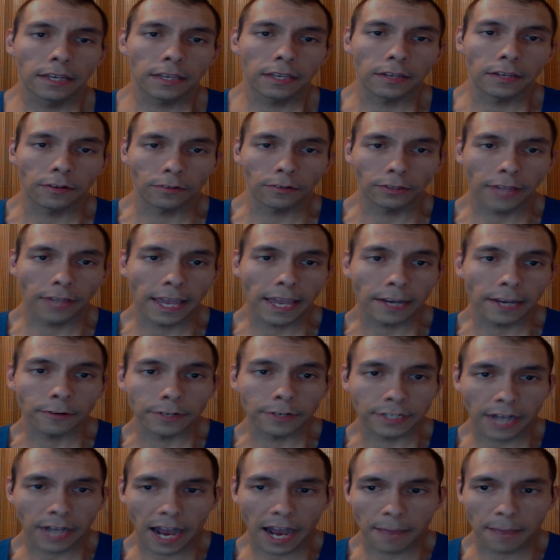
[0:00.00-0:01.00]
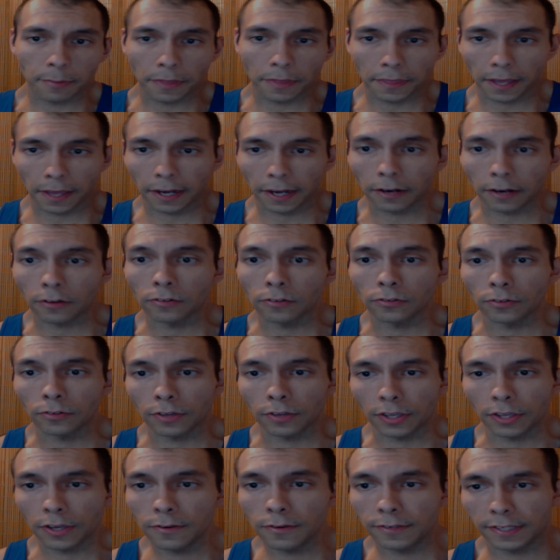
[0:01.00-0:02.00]
language hypothetical
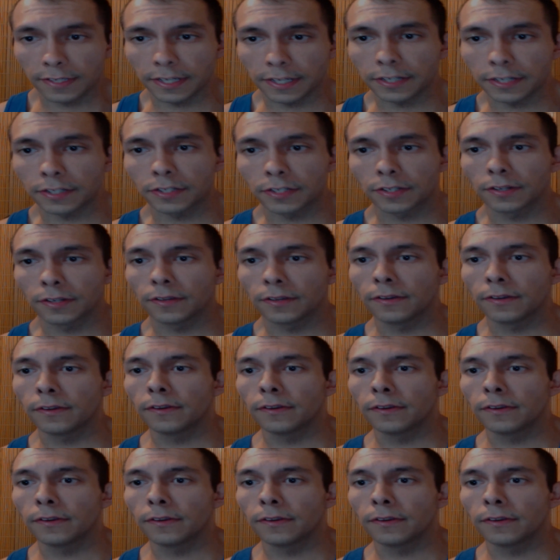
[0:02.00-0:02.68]
usage.